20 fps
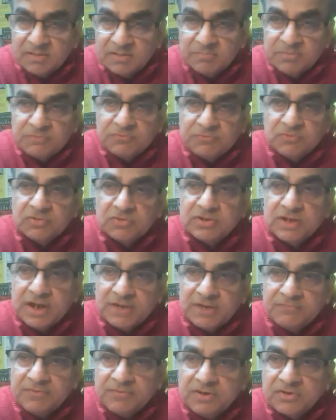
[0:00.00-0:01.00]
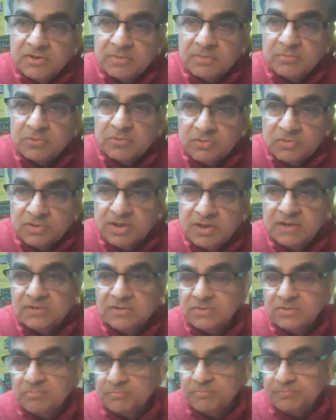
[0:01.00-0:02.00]
before the advent of
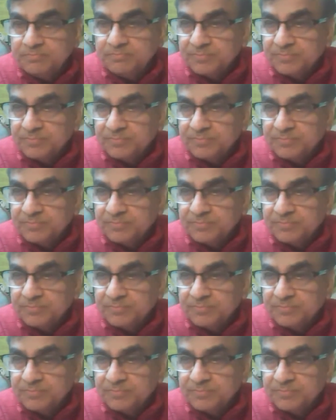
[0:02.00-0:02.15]
colonialism.